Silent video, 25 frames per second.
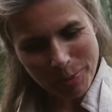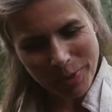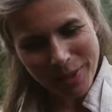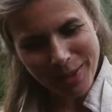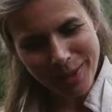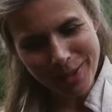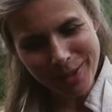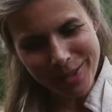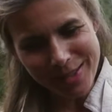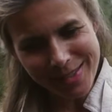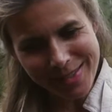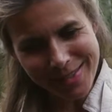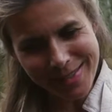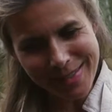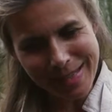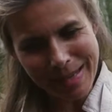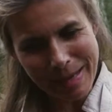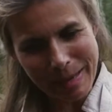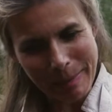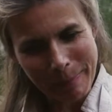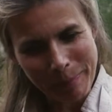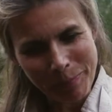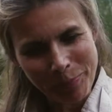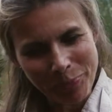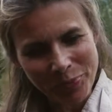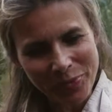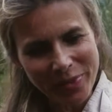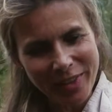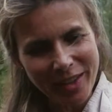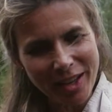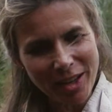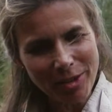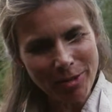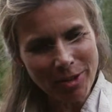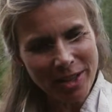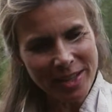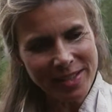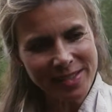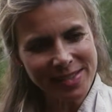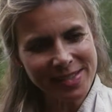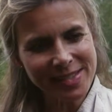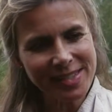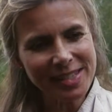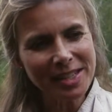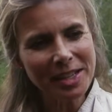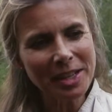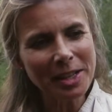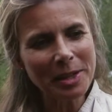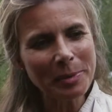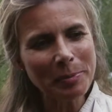because there
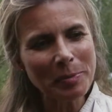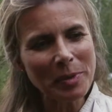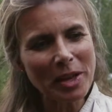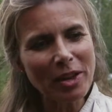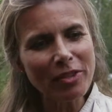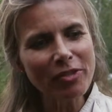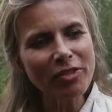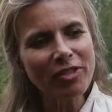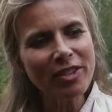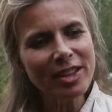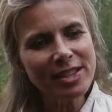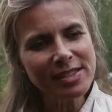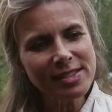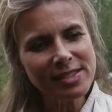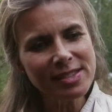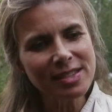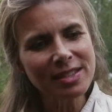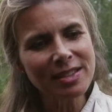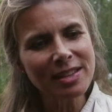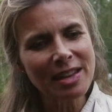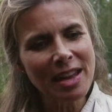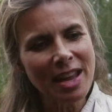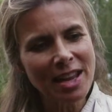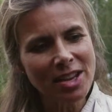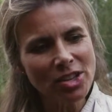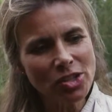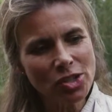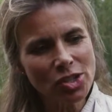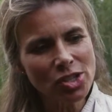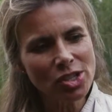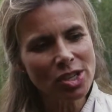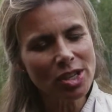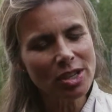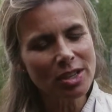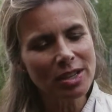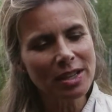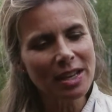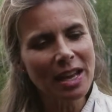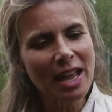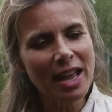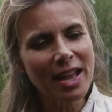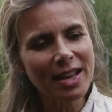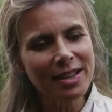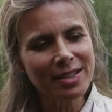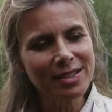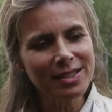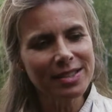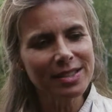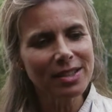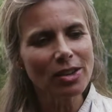is a fascination
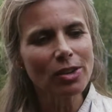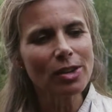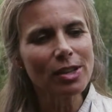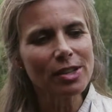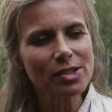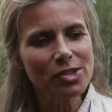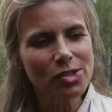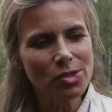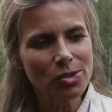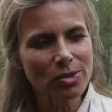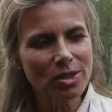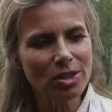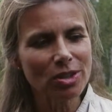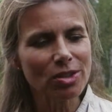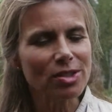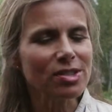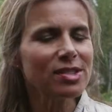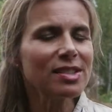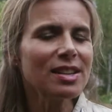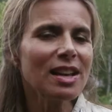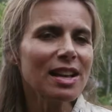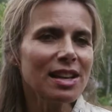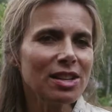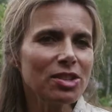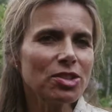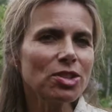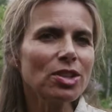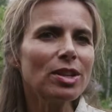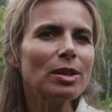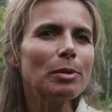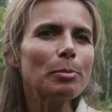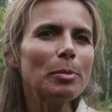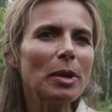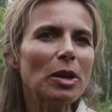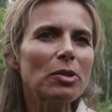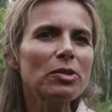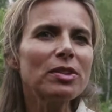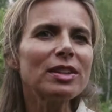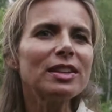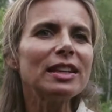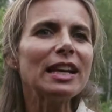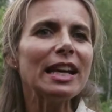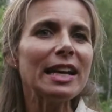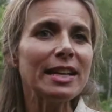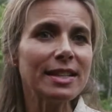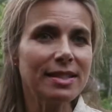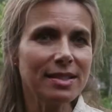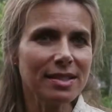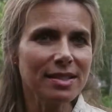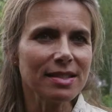and also a nostalgia about the
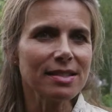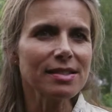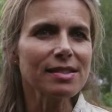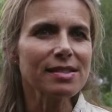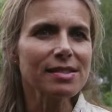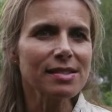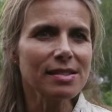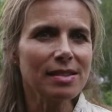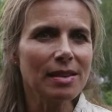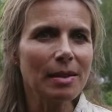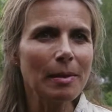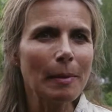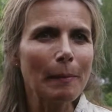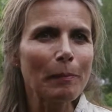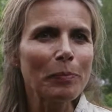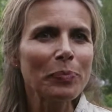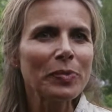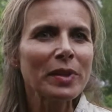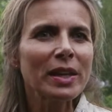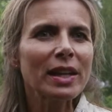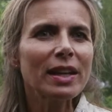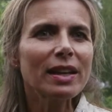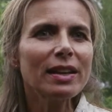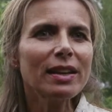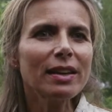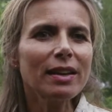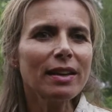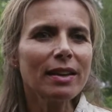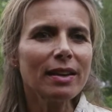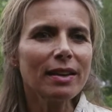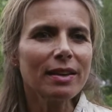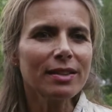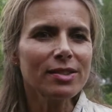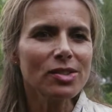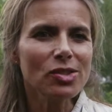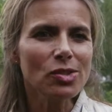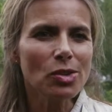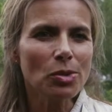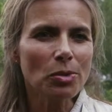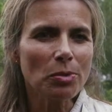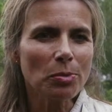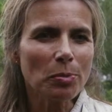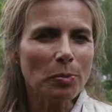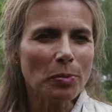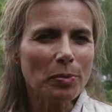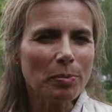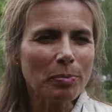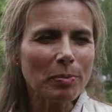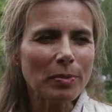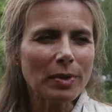80s. So
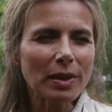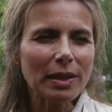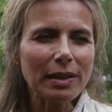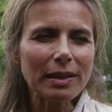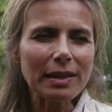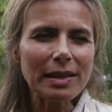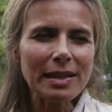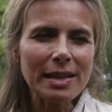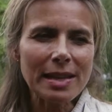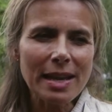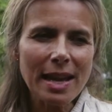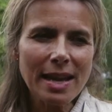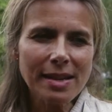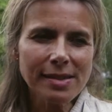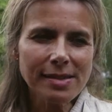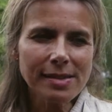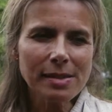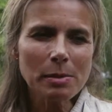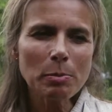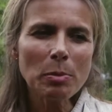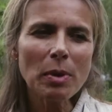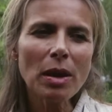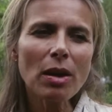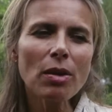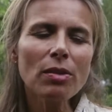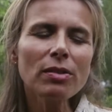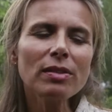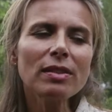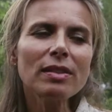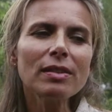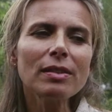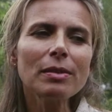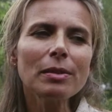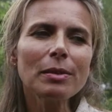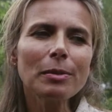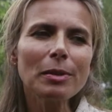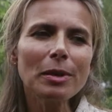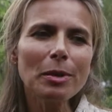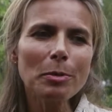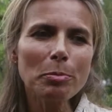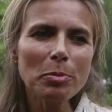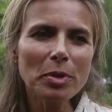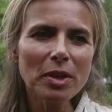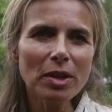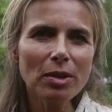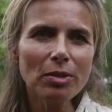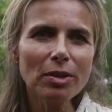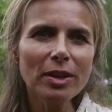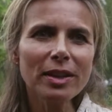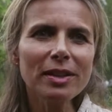less about the
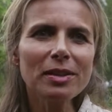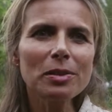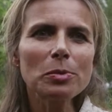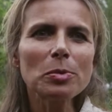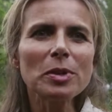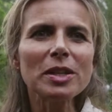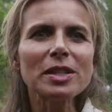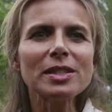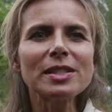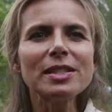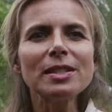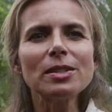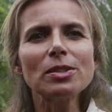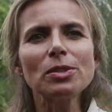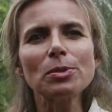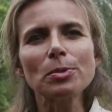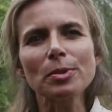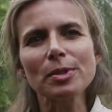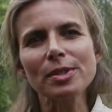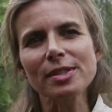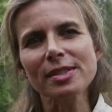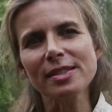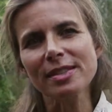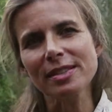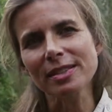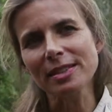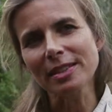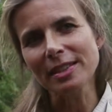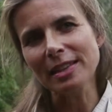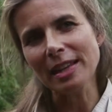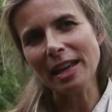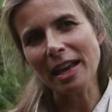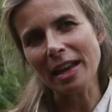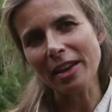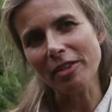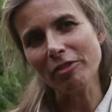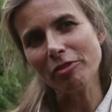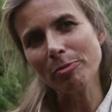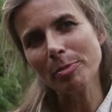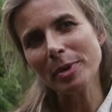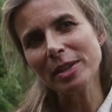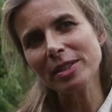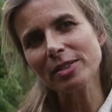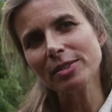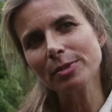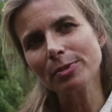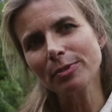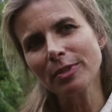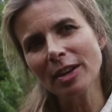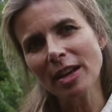period when Tito was still alive,
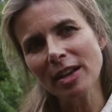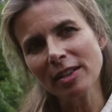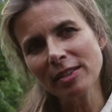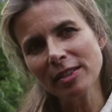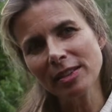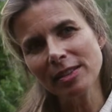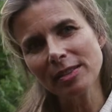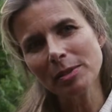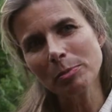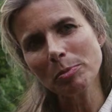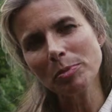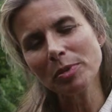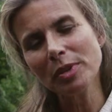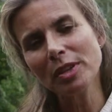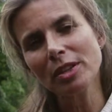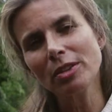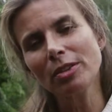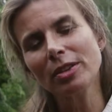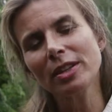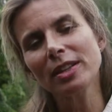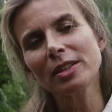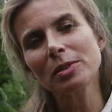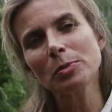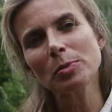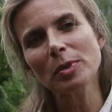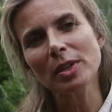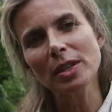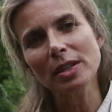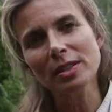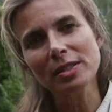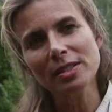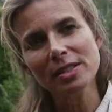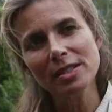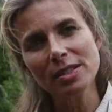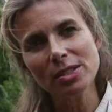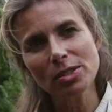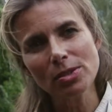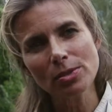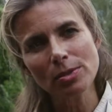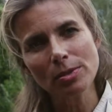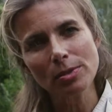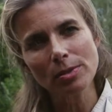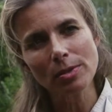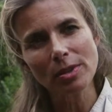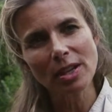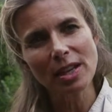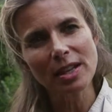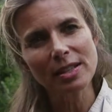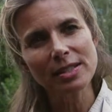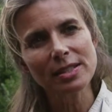but rather the period when
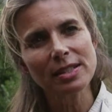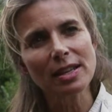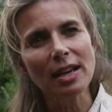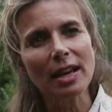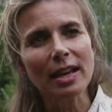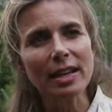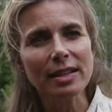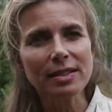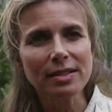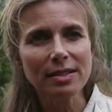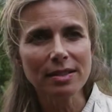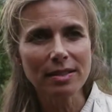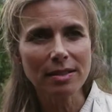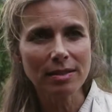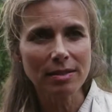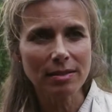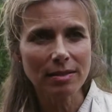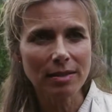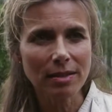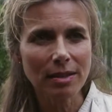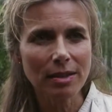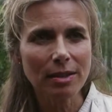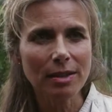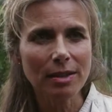Tito had died in